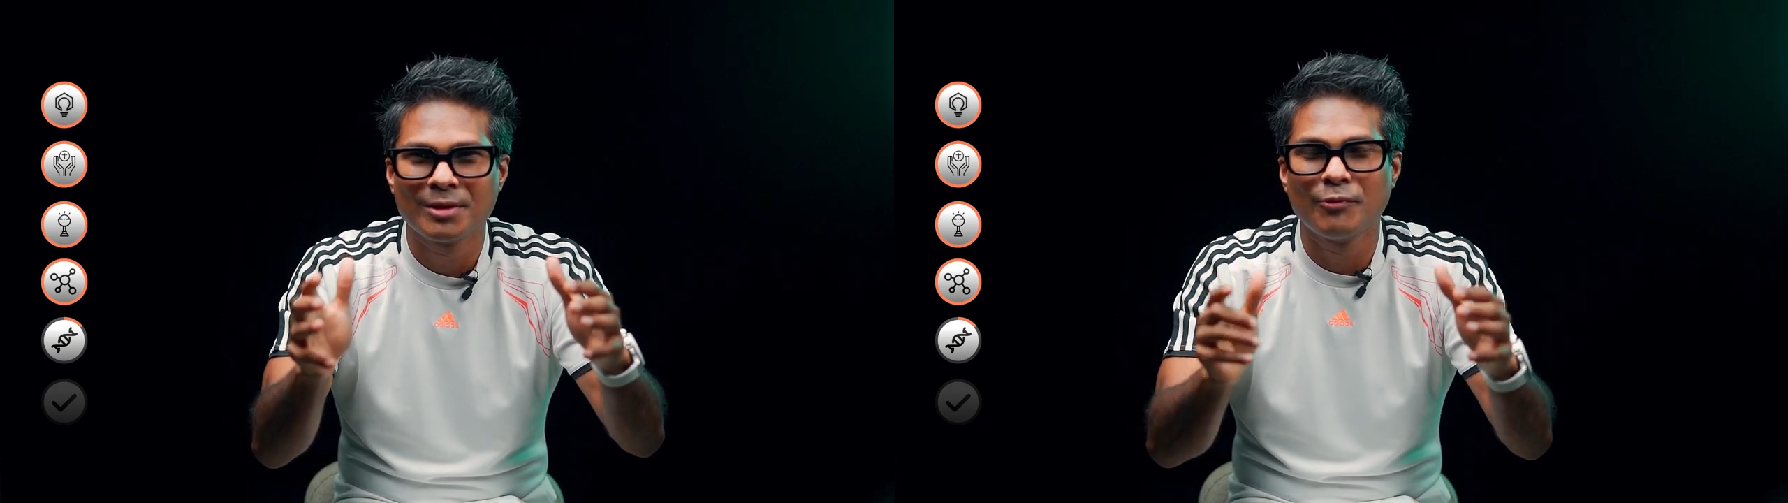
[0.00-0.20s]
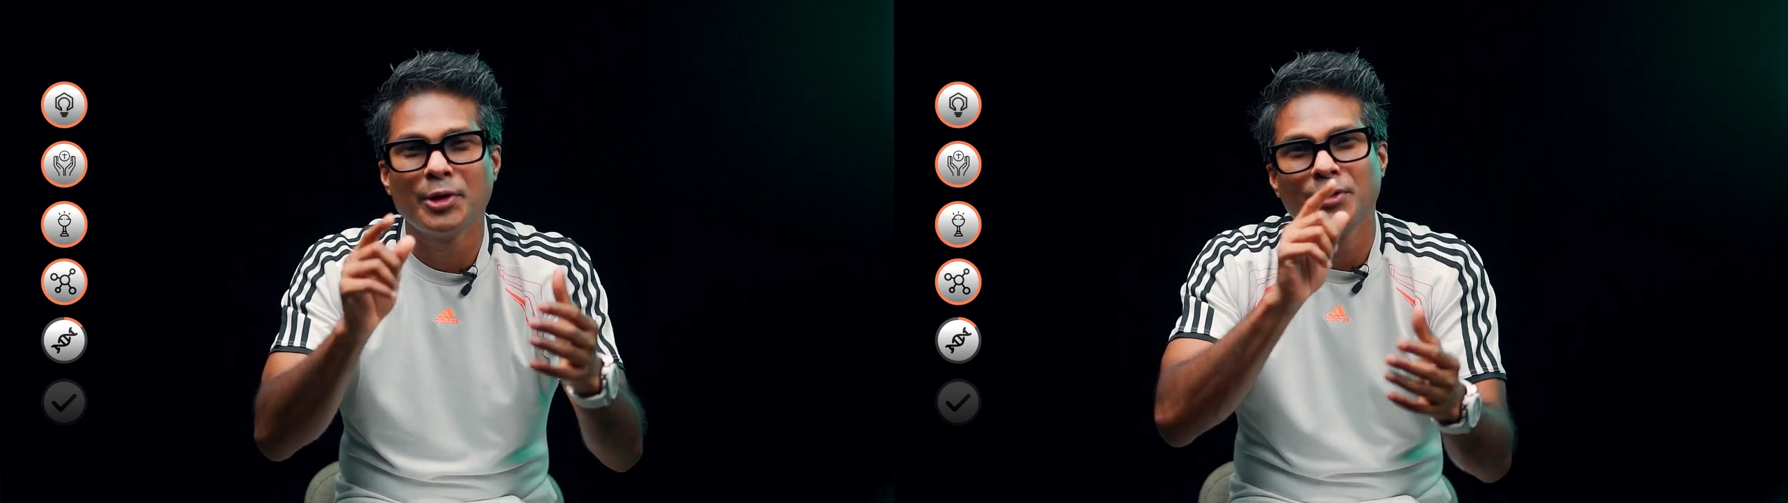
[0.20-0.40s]

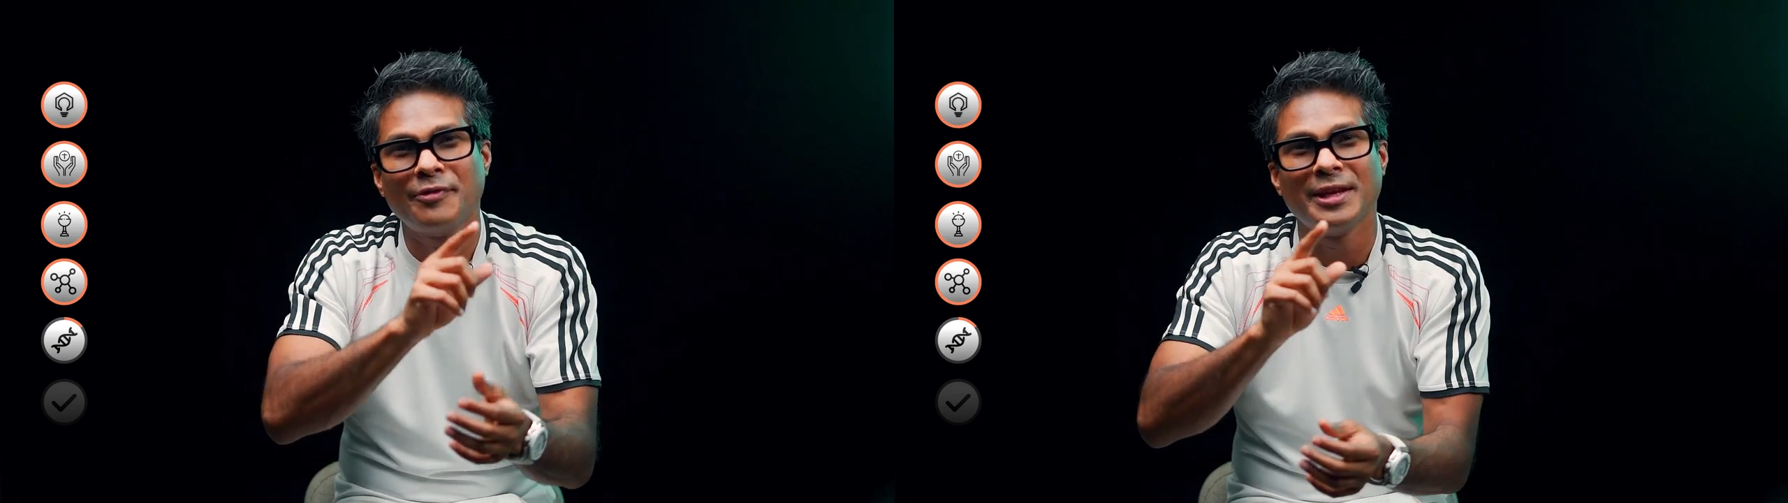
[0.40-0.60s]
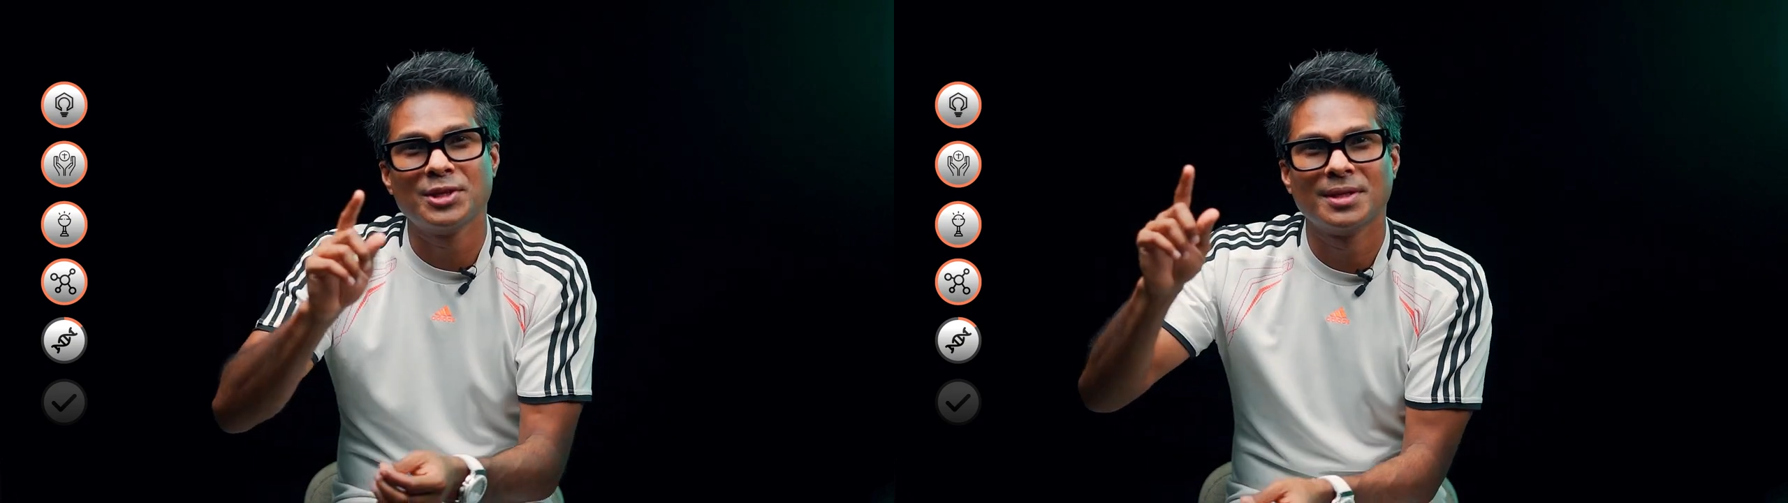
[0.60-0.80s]
for you to
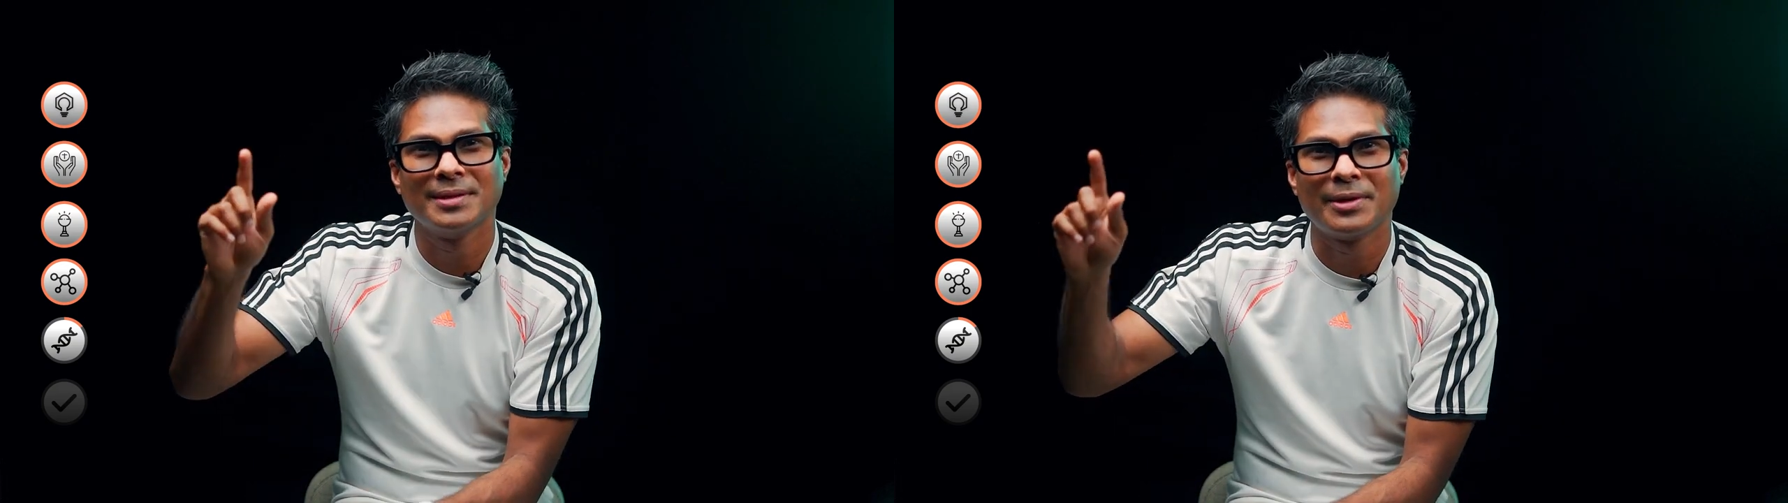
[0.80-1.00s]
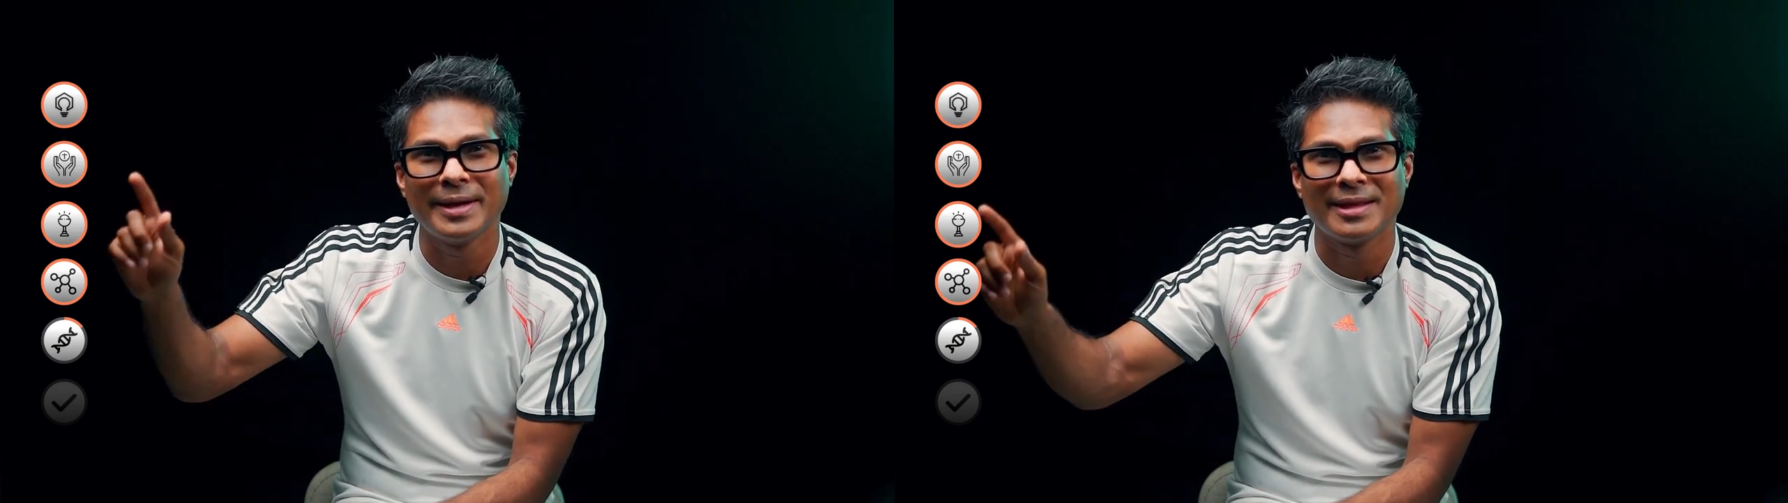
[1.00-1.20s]
finish
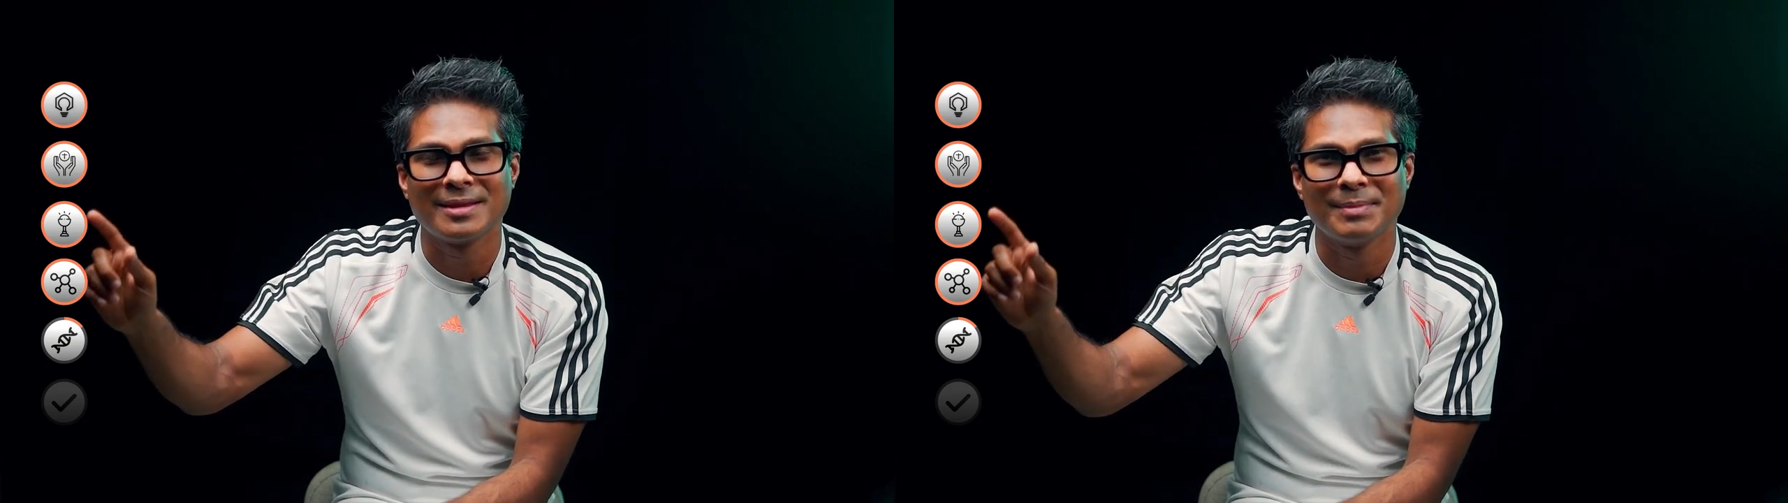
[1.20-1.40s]
that race,